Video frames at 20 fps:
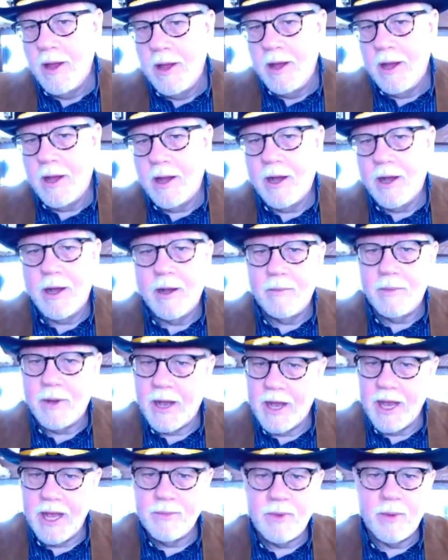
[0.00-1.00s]

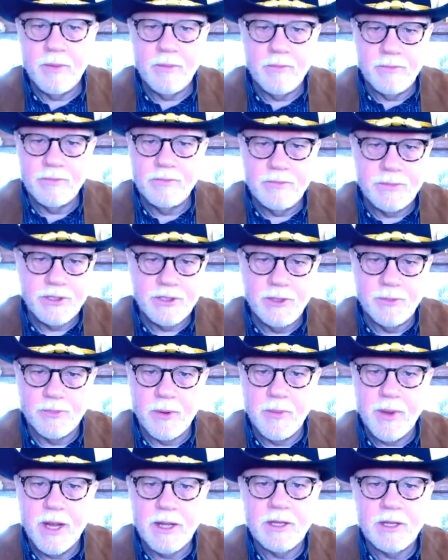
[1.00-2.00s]
I am a
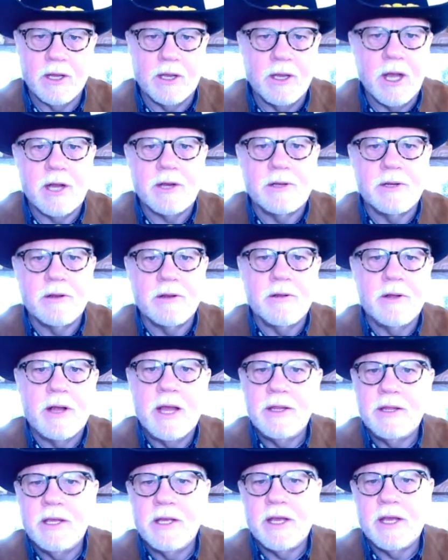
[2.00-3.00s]
Superman collector. I
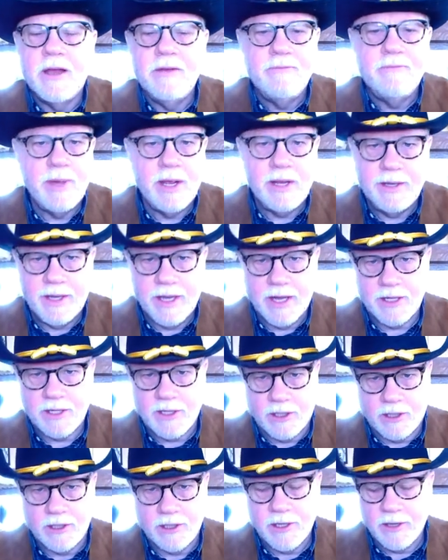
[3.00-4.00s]
think I've made that
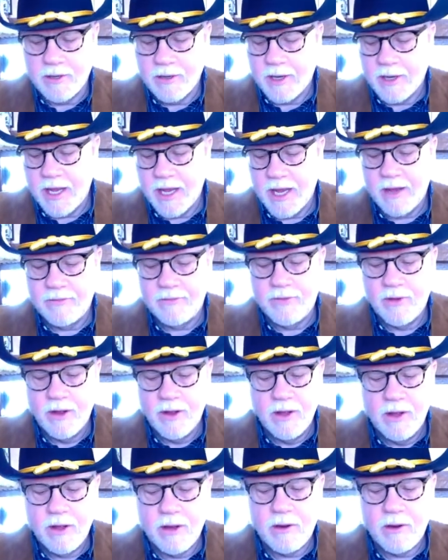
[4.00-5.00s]
clear. I have
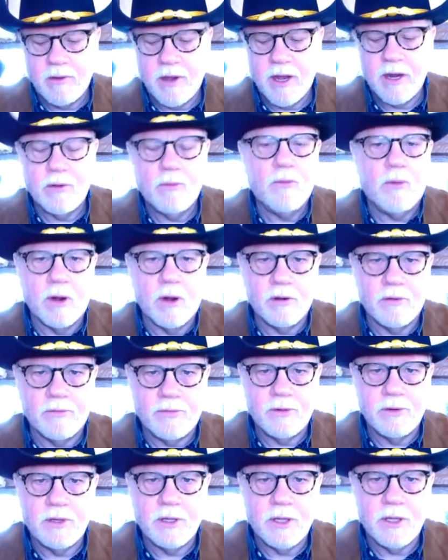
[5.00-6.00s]
quite a
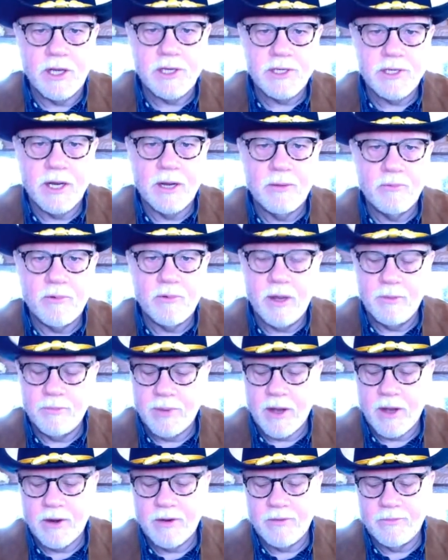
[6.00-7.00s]
wonderful collection. I'm quite
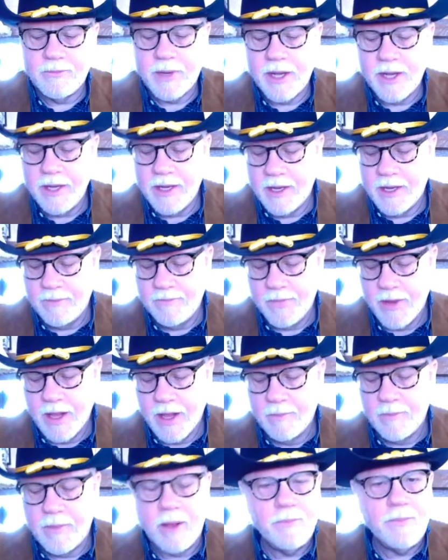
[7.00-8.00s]
proud of
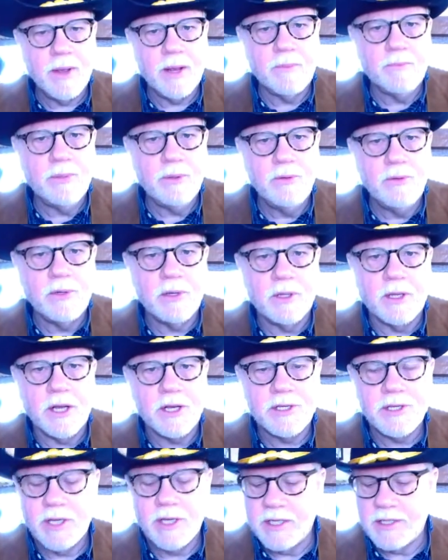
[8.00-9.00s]
my big blue
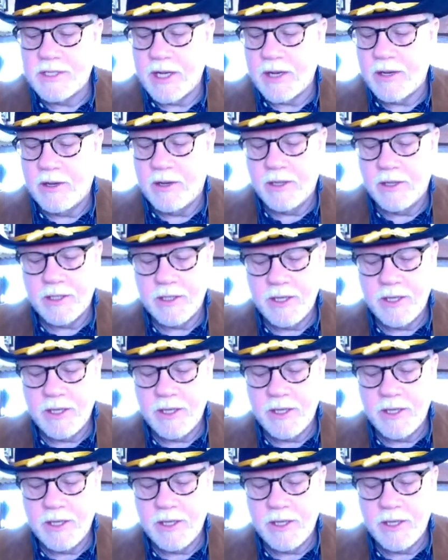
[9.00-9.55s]
collection, as I call it.